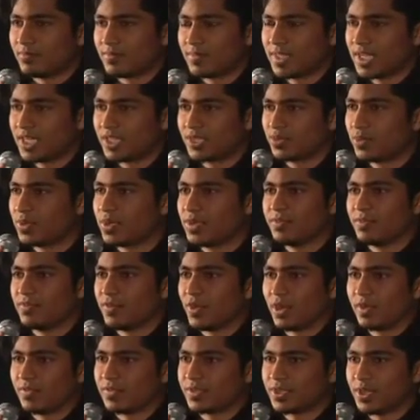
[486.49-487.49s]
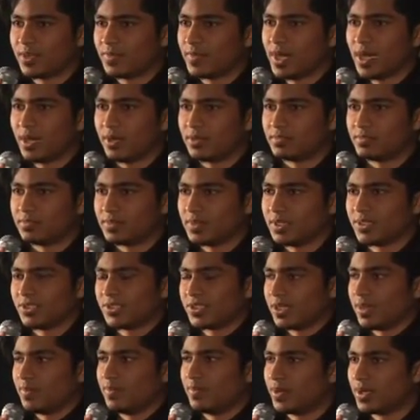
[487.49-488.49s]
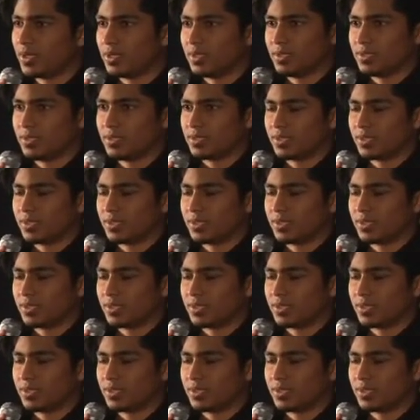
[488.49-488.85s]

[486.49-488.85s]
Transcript: That's what Involve is about. It's simple.